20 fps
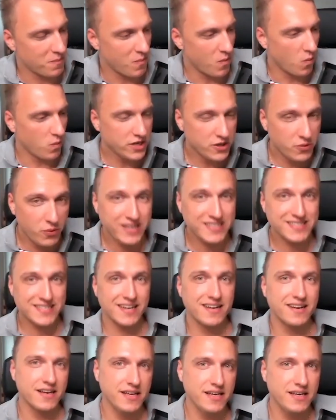We
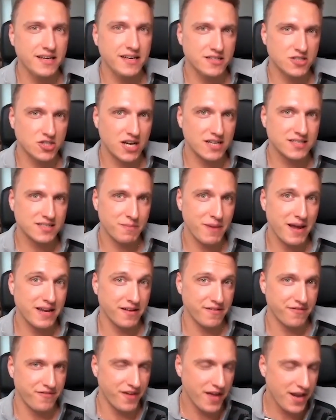recently just made
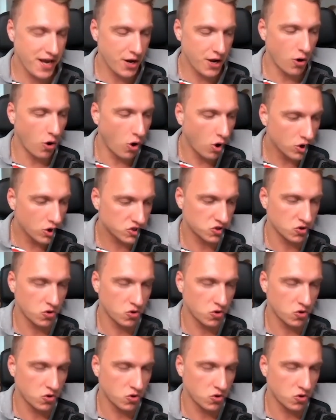a video also